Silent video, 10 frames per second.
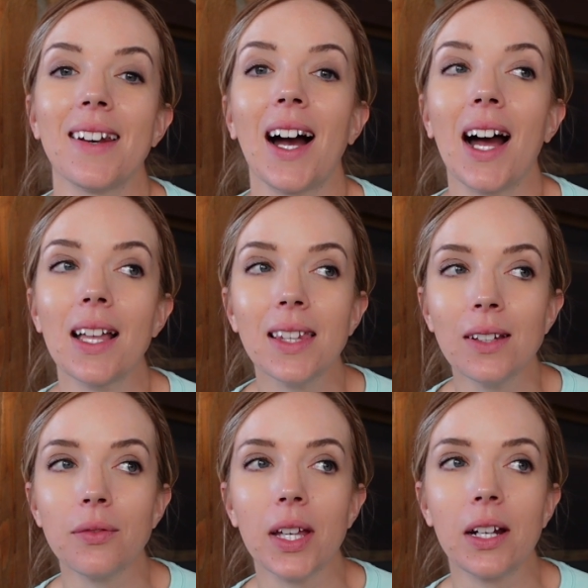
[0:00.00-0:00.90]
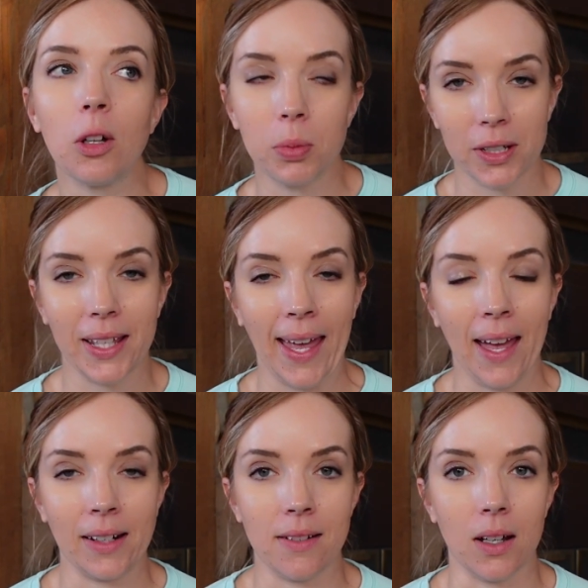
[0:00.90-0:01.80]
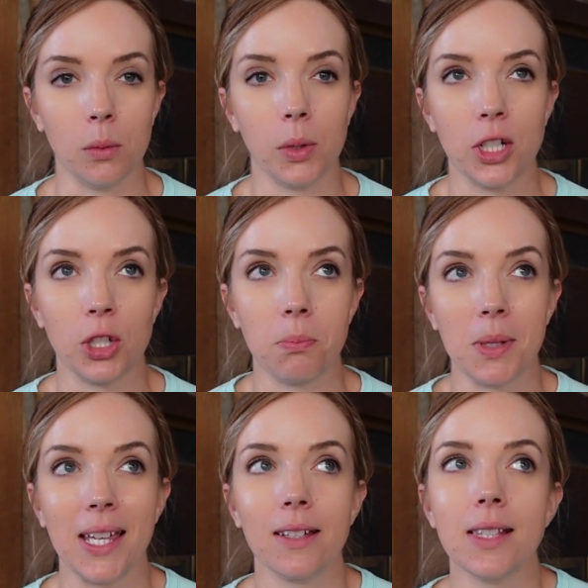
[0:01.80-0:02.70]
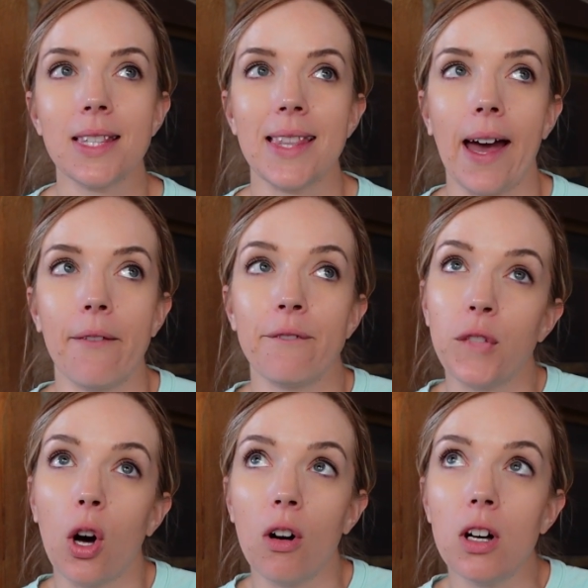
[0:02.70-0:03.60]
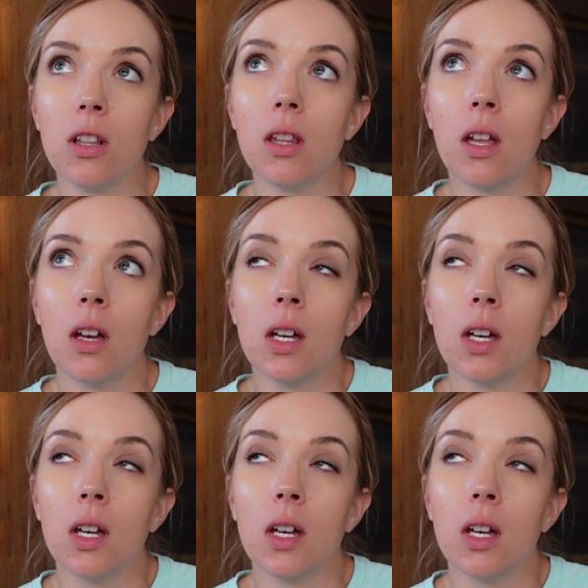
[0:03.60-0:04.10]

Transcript: I live in Alberta, Canada, which means that fall